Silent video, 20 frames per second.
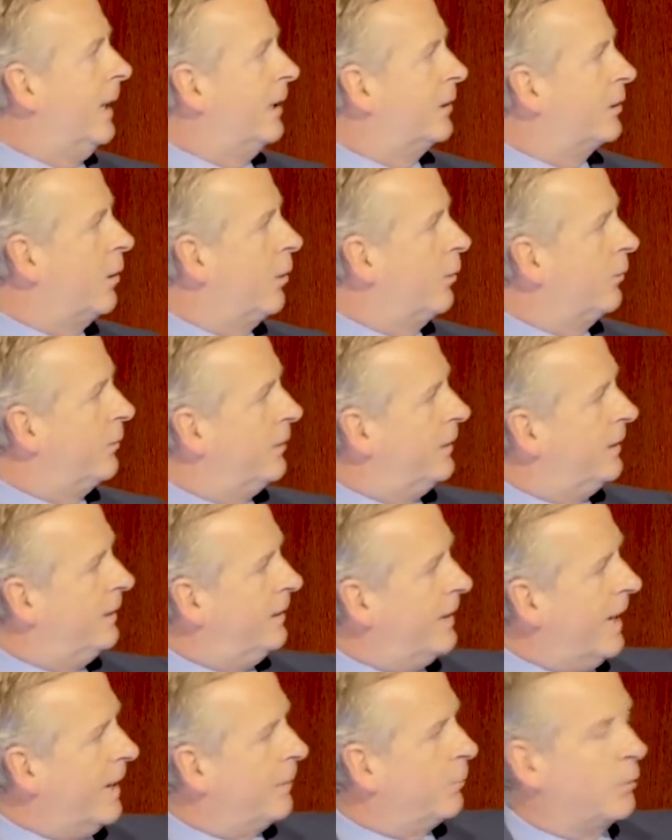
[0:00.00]
And so
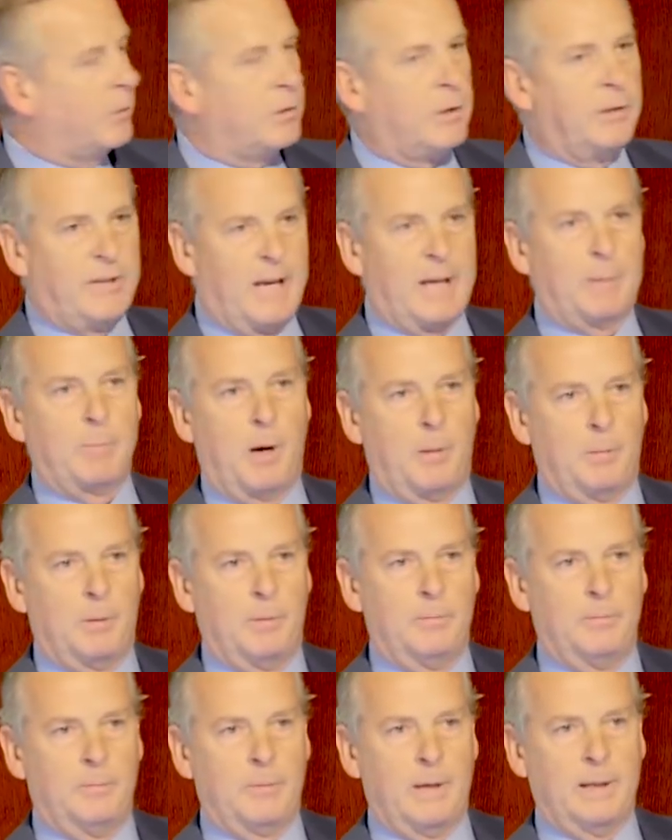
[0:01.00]
that was the tech
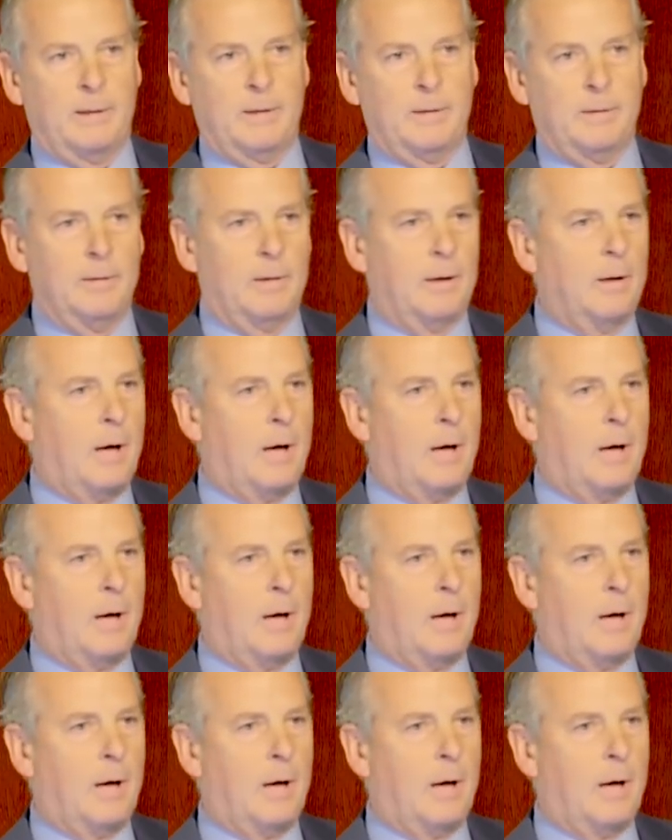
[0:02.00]
bubble, right?